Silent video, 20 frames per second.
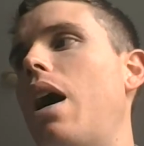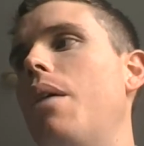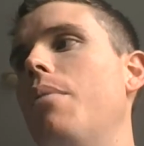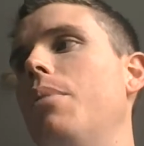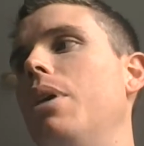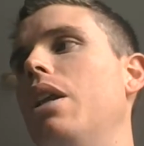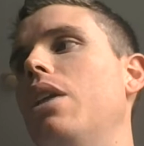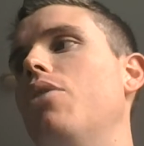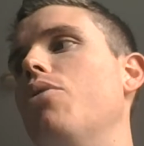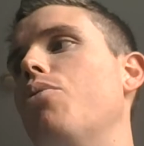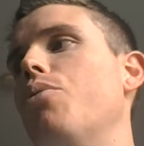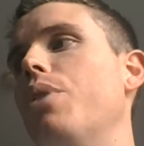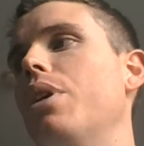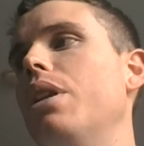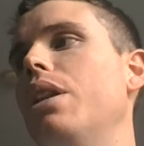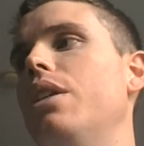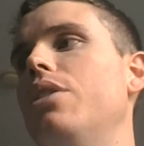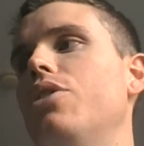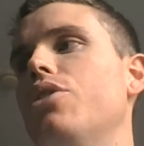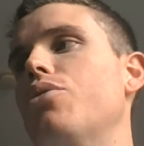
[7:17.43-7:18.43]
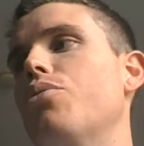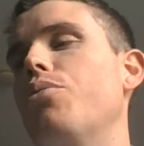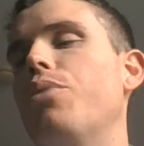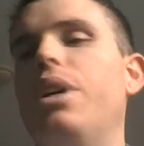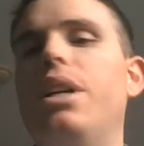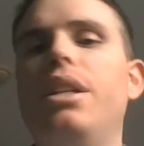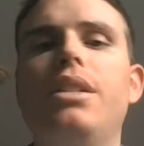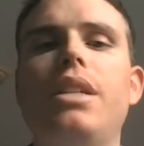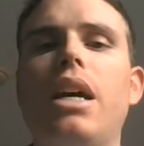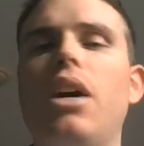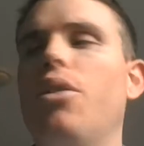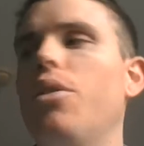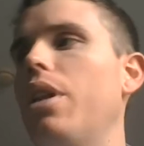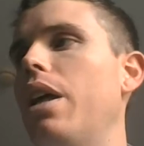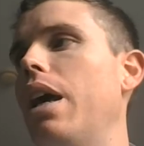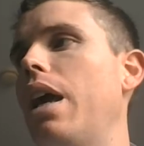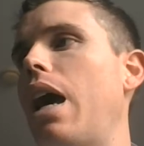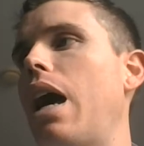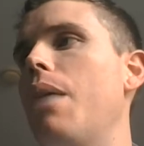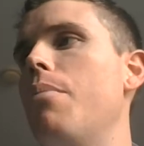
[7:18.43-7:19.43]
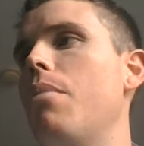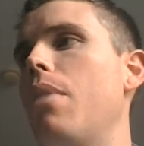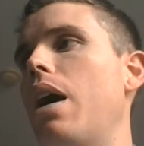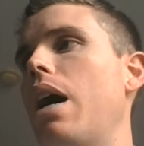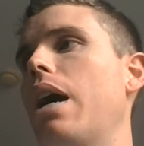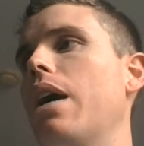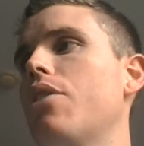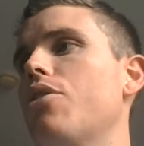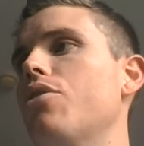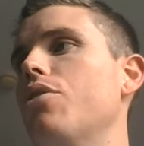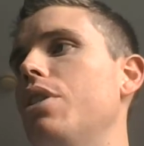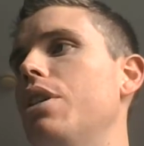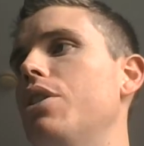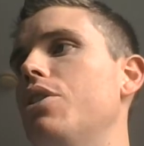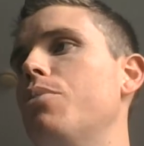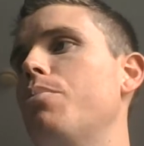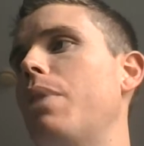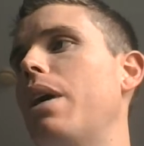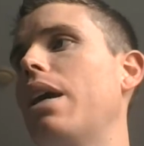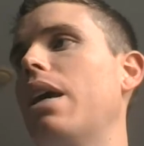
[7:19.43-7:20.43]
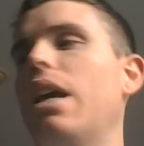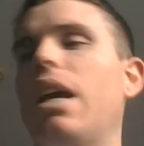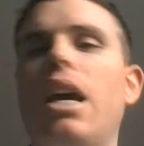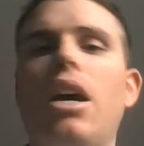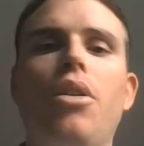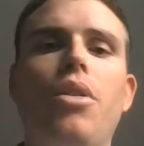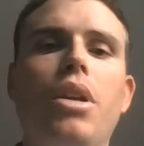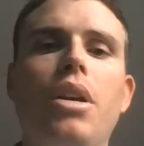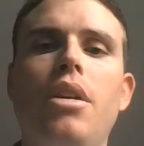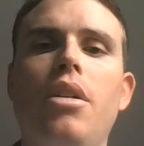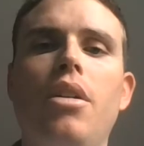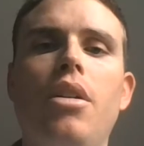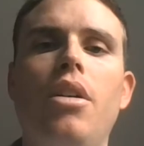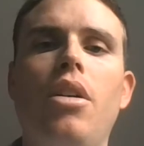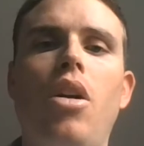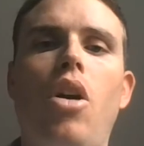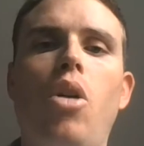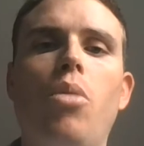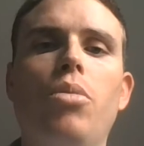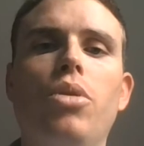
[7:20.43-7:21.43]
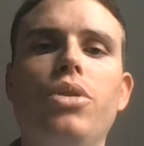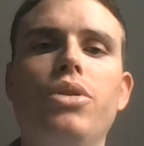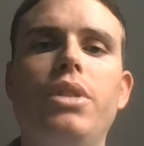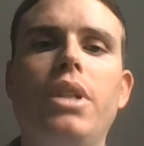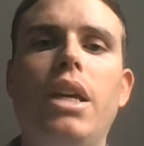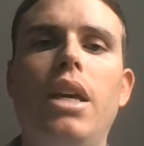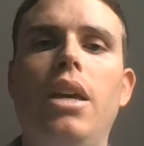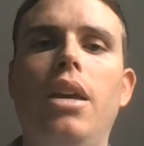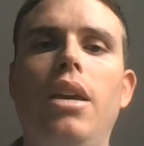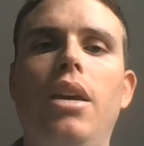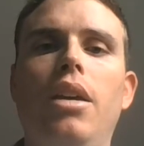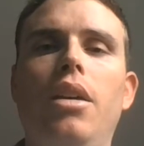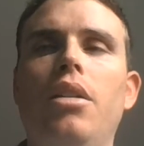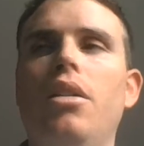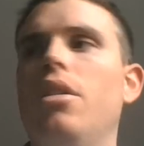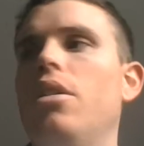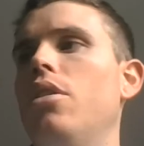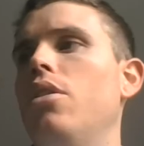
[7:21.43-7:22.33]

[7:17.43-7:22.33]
I mean, it really just reads out like I'm actually speccing out almost a